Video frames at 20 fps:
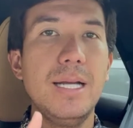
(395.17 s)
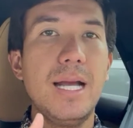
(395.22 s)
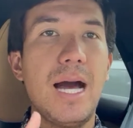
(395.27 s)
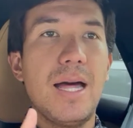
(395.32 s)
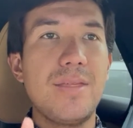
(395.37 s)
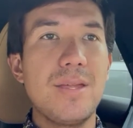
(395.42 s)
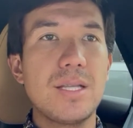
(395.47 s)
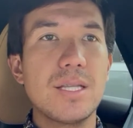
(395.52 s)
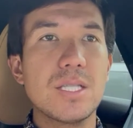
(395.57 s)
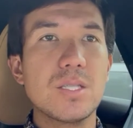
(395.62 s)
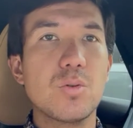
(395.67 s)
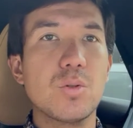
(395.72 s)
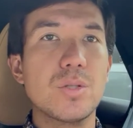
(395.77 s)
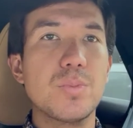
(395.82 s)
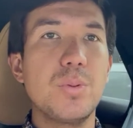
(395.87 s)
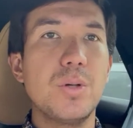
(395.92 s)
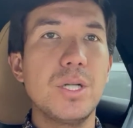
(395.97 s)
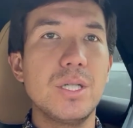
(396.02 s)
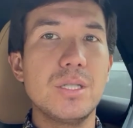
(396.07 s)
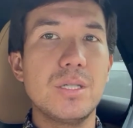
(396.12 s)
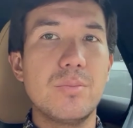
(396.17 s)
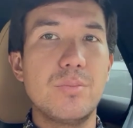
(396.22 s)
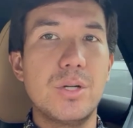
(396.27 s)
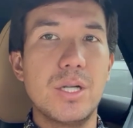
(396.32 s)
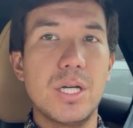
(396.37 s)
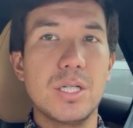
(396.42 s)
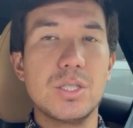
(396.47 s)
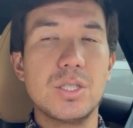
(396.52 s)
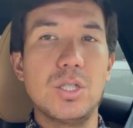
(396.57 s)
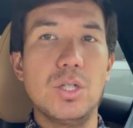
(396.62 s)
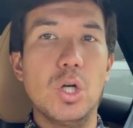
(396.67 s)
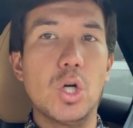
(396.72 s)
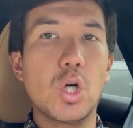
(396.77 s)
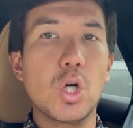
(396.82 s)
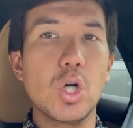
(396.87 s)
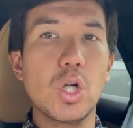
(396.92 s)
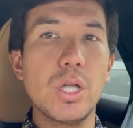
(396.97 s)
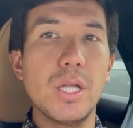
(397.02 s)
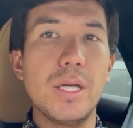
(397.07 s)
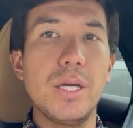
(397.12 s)
I think this was put into production
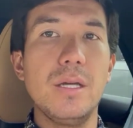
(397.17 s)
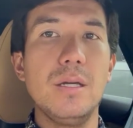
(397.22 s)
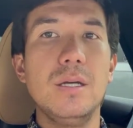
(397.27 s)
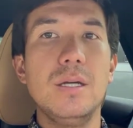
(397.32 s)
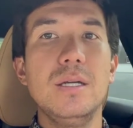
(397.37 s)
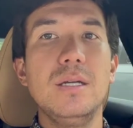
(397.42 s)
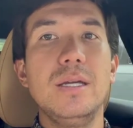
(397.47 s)
early,